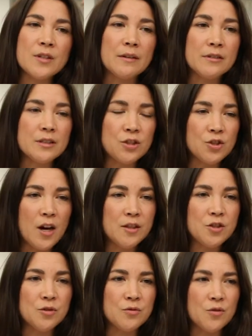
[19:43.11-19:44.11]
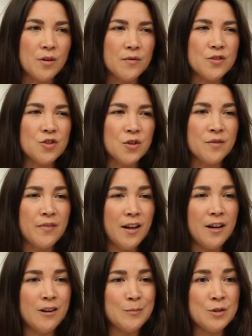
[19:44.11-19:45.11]
I really tried to sort of
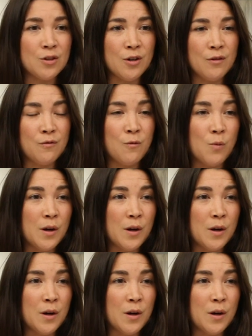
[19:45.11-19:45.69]
survey and observe